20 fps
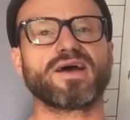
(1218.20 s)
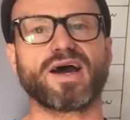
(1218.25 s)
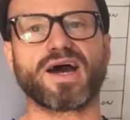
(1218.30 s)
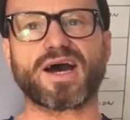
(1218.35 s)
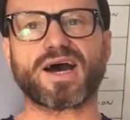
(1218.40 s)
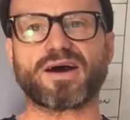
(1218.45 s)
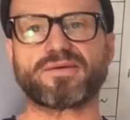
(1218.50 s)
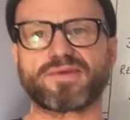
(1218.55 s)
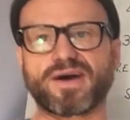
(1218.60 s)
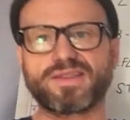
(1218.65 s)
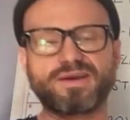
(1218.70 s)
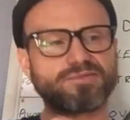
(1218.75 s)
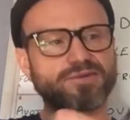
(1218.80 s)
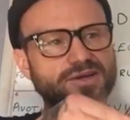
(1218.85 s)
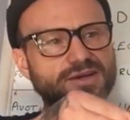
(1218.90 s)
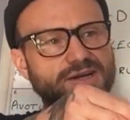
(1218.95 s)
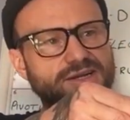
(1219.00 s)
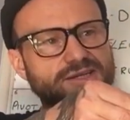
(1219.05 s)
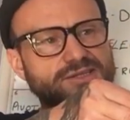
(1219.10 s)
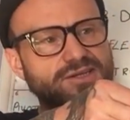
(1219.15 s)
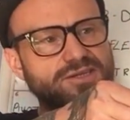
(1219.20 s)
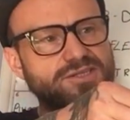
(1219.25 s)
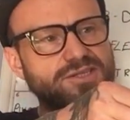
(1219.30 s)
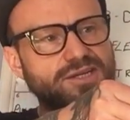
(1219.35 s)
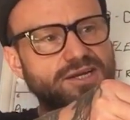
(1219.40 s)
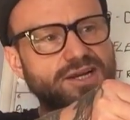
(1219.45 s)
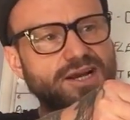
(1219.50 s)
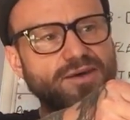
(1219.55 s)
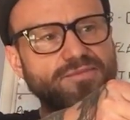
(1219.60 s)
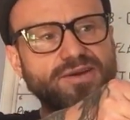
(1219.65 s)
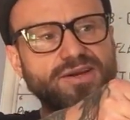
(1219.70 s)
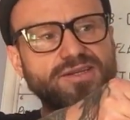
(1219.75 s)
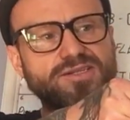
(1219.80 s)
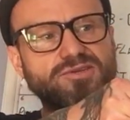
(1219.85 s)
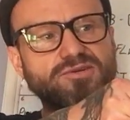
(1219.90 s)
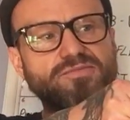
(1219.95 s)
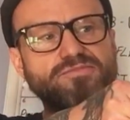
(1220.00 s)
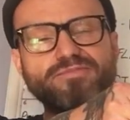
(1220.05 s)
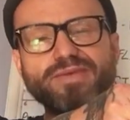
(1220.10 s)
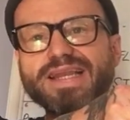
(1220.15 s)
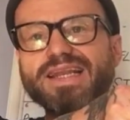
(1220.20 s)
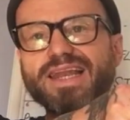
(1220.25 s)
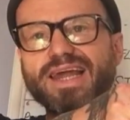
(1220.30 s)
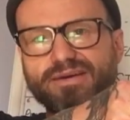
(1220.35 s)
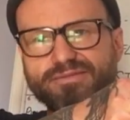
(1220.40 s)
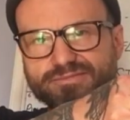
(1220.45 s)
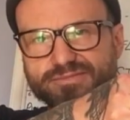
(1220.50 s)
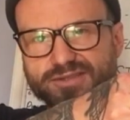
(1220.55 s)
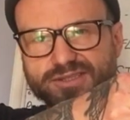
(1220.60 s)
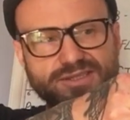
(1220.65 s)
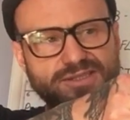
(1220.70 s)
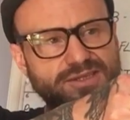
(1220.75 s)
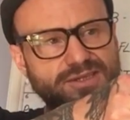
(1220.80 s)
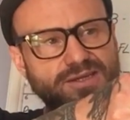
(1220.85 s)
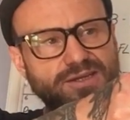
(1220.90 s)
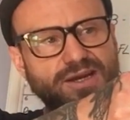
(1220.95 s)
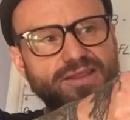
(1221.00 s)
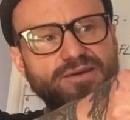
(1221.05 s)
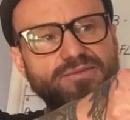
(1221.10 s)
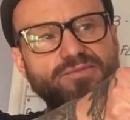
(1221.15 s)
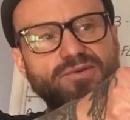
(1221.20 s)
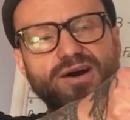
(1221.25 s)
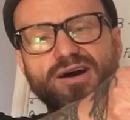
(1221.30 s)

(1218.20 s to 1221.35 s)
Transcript: And then what you're going to do is you're going to come in sort of mid-lengths and then